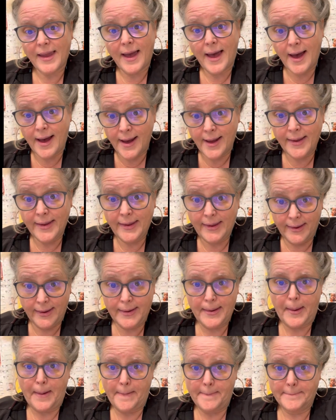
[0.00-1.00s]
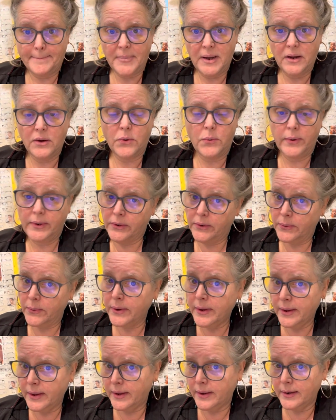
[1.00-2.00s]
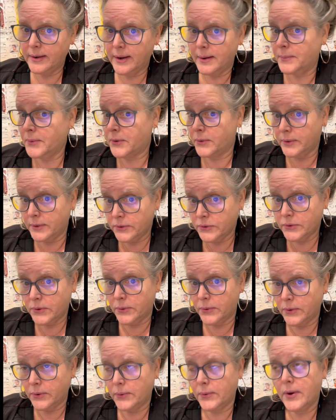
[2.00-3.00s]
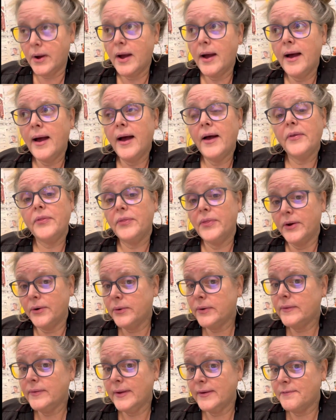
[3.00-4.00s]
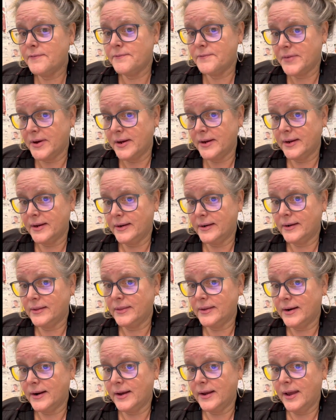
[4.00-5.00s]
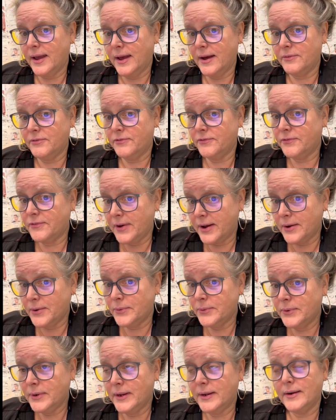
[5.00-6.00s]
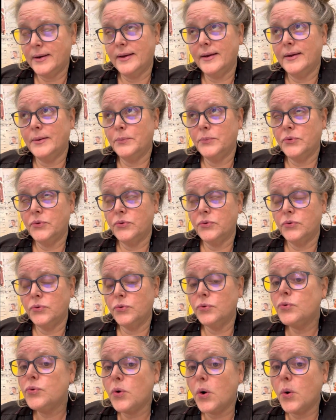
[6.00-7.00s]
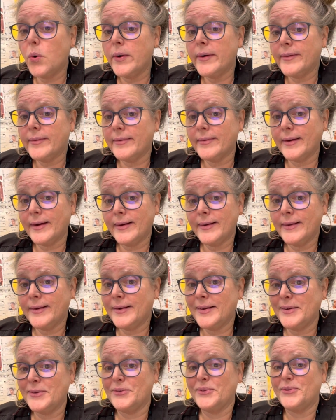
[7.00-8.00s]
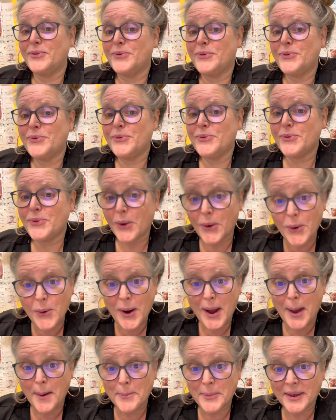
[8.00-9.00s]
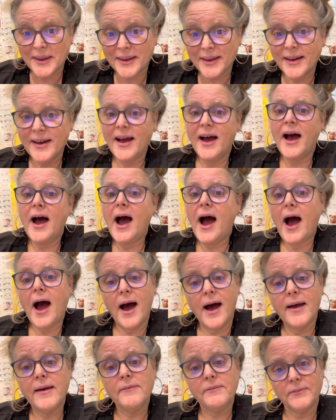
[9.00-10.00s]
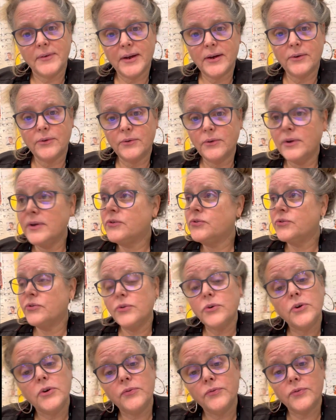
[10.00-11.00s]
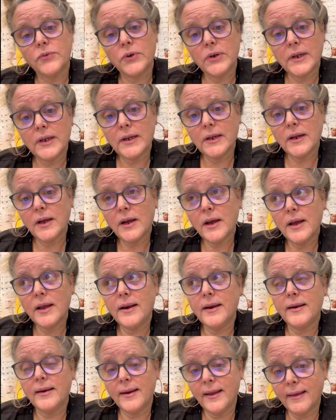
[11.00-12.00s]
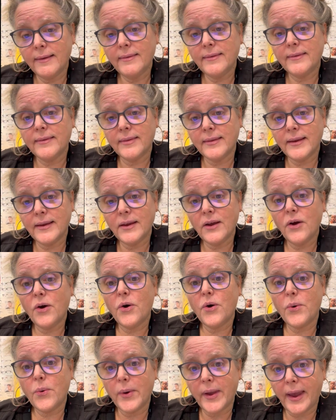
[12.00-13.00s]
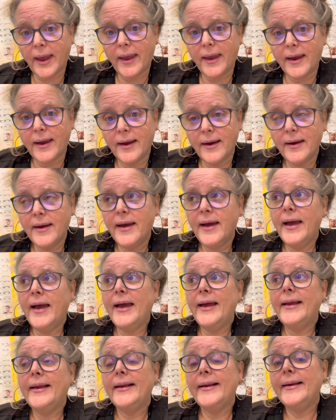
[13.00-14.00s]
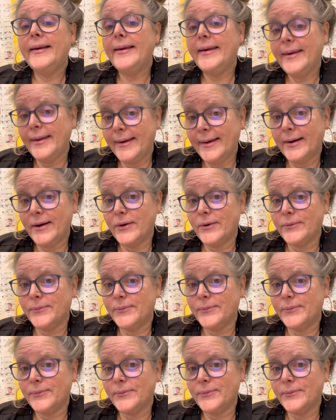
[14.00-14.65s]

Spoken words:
I am going to go ahead. I'm going to show you. There is a find that I have found, and I am so excited and so happy. I found sugar-free Nestle Quick. Now,